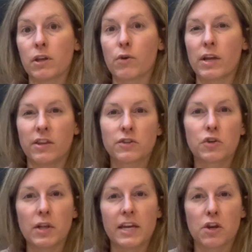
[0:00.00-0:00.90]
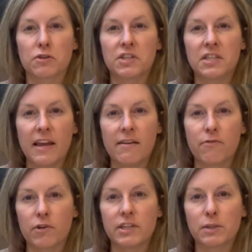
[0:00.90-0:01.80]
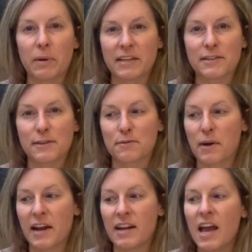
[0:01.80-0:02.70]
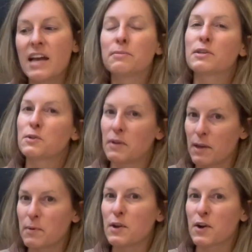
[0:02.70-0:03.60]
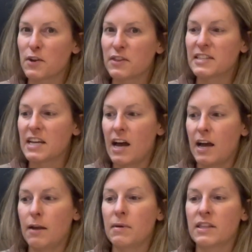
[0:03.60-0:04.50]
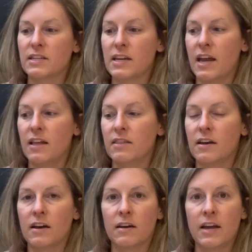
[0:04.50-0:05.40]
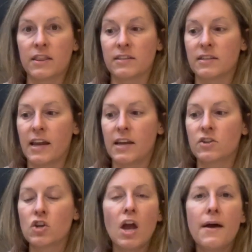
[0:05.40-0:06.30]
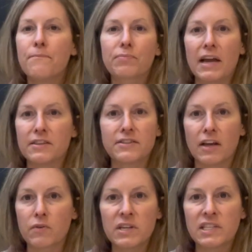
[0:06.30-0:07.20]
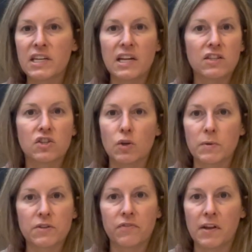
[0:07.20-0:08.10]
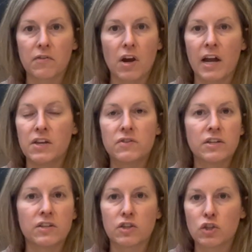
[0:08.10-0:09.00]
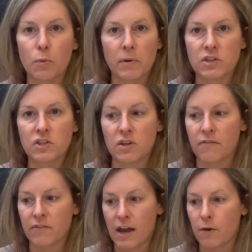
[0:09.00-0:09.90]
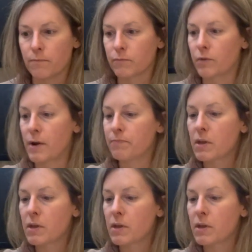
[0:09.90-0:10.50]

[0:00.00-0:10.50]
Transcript: great. These are like your savory spices, right? Especially like when you heard the thyme and the sage. And the celery seed has so much flavor. I use it in so much stuff now, right?